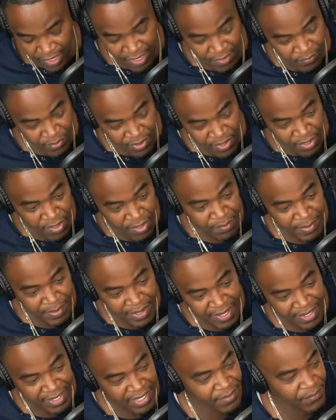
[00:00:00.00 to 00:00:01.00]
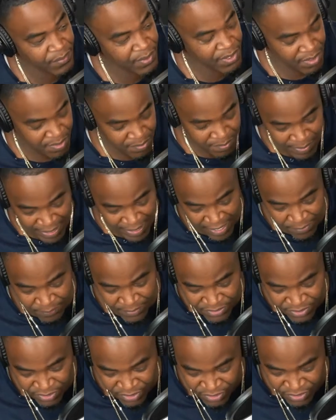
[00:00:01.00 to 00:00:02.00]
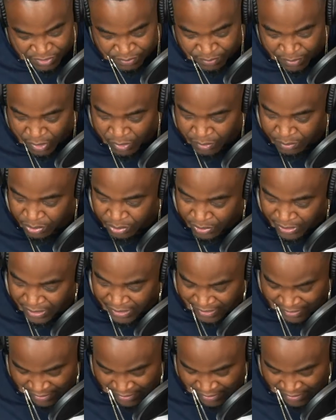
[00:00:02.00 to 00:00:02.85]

And we are back, We took a small break.